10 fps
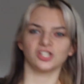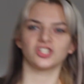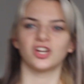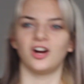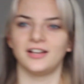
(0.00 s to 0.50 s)

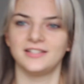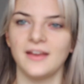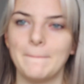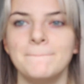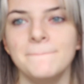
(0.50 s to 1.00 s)
just
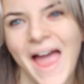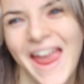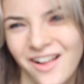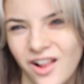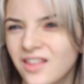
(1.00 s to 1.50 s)
got
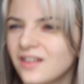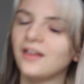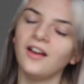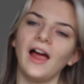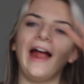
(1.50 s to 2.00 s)
mail
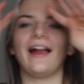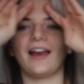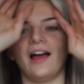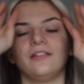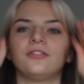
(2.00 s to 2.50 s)

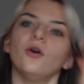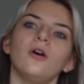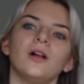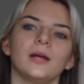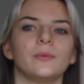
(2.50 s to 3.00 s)
and I
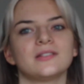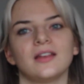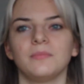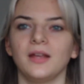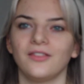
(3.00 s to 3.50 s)
thought it was
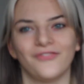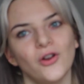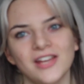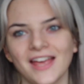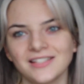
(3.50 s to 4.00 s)
gonna be the
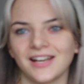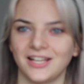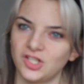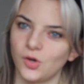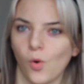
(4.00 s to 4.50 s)
phone case that
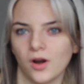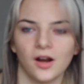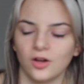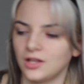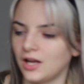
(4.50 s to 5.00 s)
I just
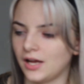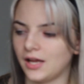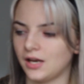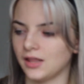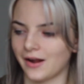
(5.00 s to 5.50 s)
ordered
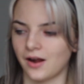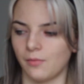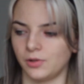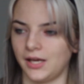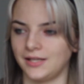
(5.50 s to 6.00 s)
online like a
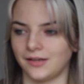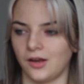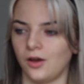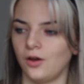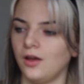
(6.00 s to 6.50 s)
couple days
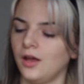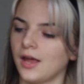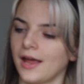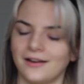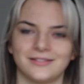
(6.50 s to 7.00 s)
ago.
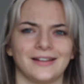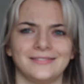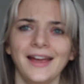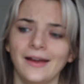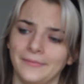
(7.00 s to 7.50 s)
And I was
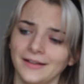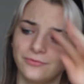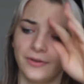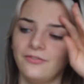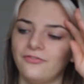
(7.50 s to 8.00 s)
like, damn,
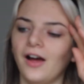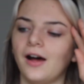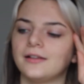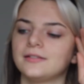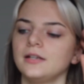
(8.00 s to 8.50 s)
that's really
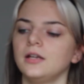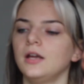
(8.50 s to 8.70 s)
fast.